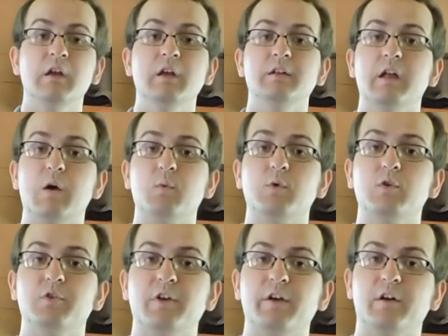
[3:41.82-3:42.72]
Now we're going
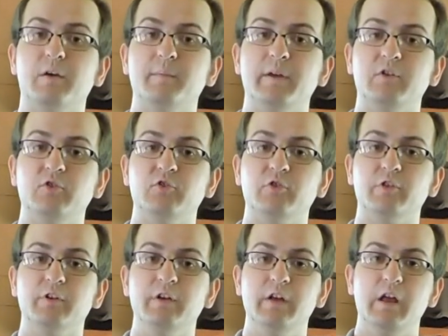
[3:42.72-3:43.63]
to take our
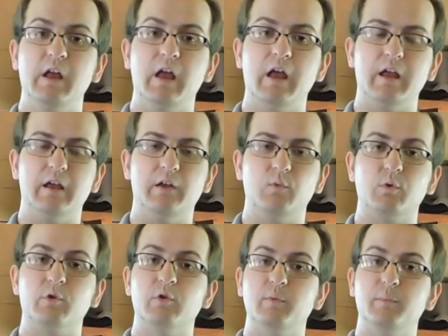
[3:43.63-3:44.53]
mixture and we're
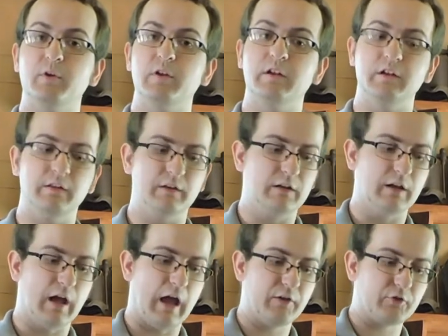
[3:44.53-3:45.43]
going to put it in the
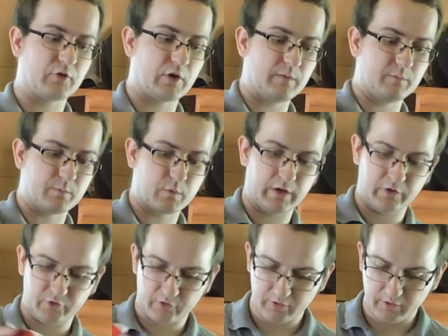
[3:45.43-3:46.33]
ice cream
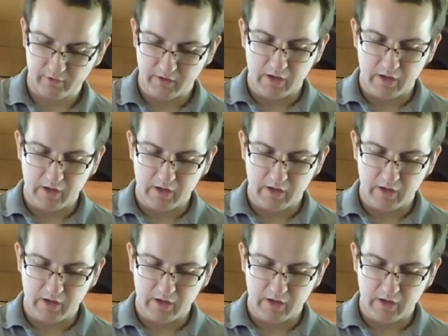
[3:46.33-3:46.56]
freezer.